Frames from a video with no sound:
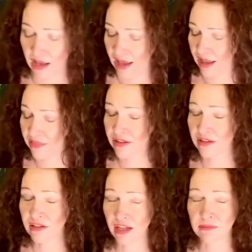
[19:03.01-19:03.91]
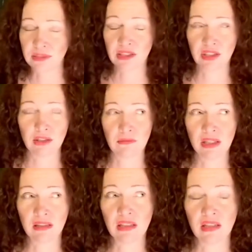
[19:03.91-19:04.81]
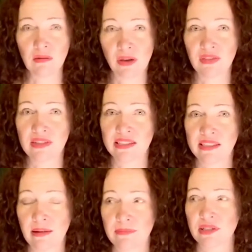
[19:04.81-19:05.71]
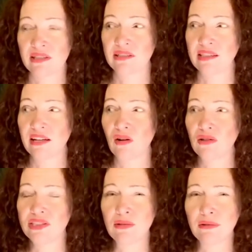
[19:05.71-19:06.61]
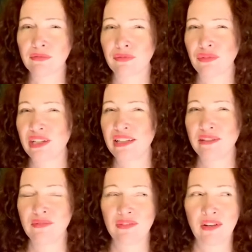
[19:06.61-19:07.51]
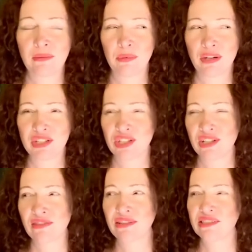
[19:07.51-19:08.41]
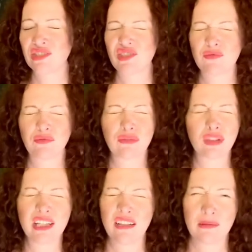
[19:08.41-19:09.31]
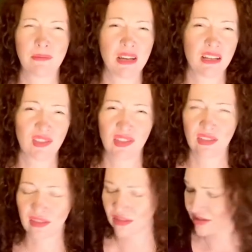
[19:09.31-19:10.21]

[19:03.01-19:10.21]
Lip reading: And there comes a humility with acceptance, and also a freeing vibration that is just freaking amazing.